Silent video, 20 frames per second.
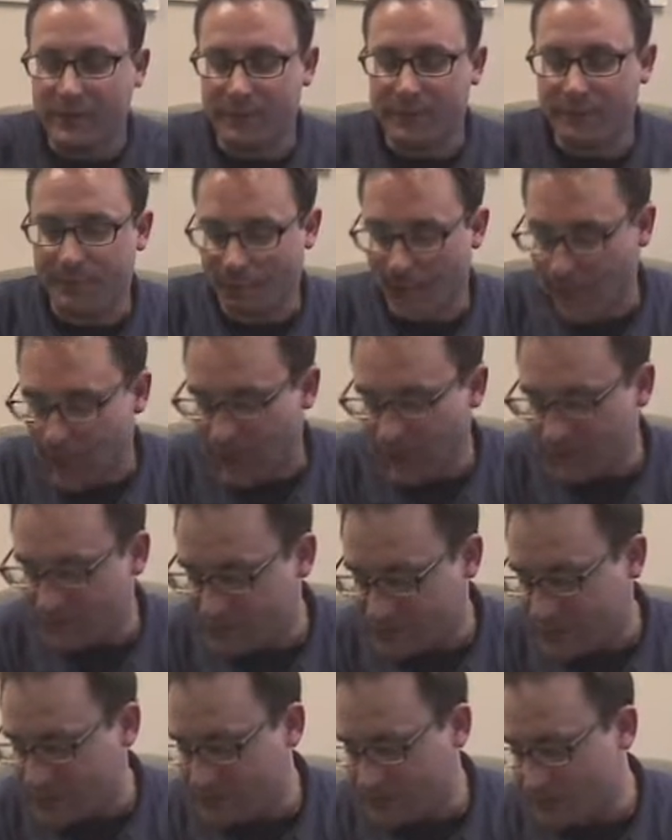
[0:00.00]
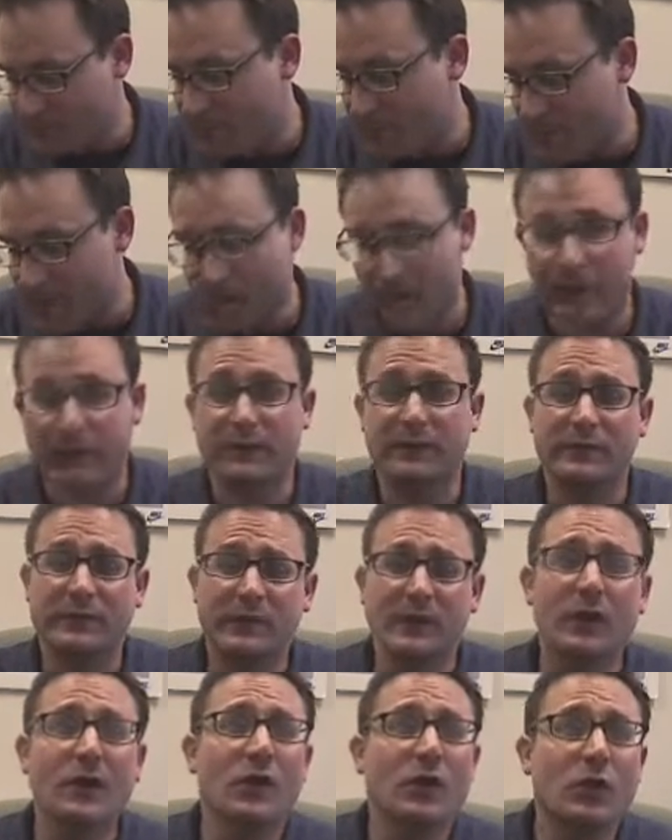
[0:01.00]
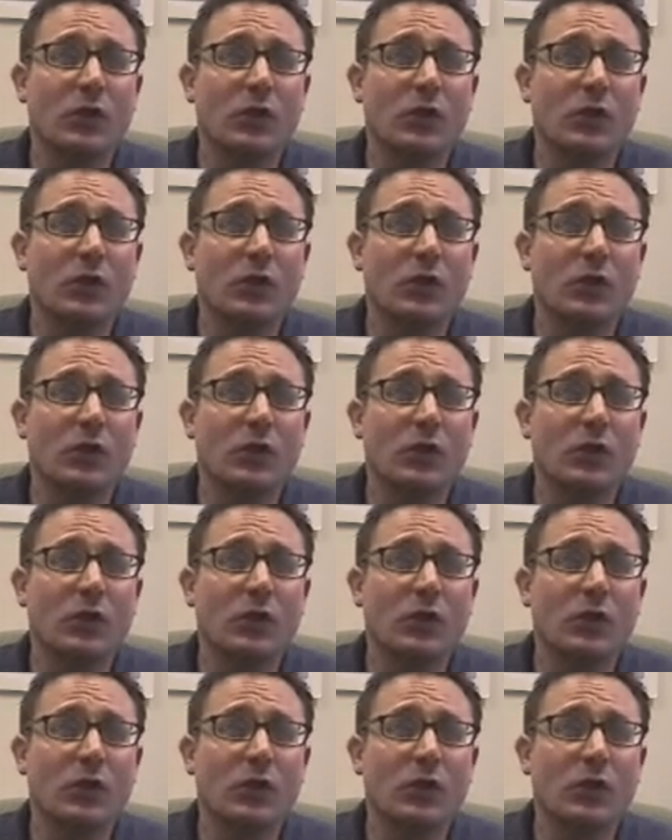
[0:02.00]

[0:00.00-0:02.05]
good friend, Jason Behrens,